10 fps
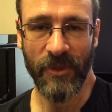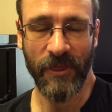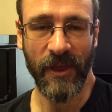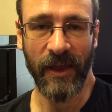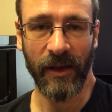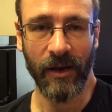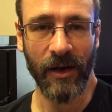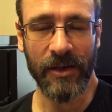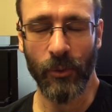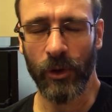thing.
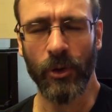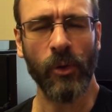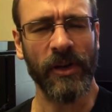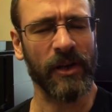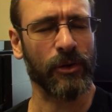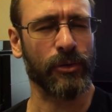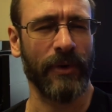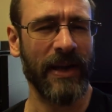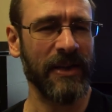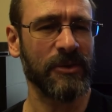I don't want to call it a
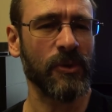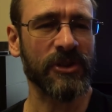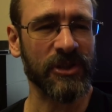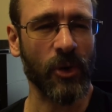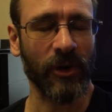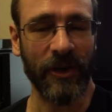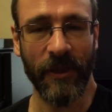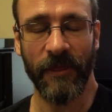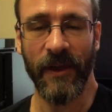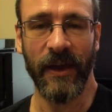craze, we'll just call it a
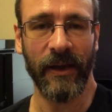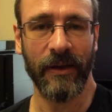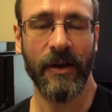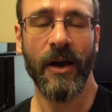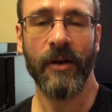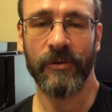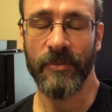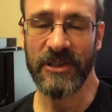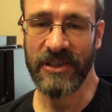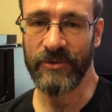thing
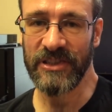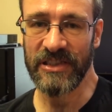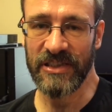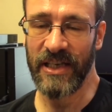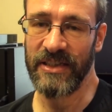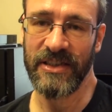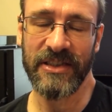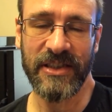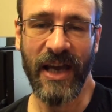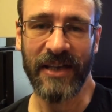from the 70s and
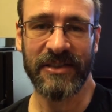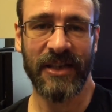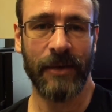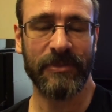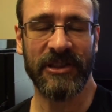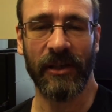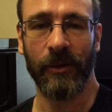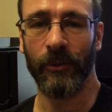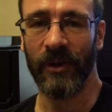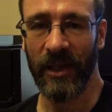80s. Yes,
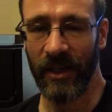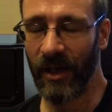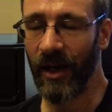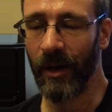absolutely.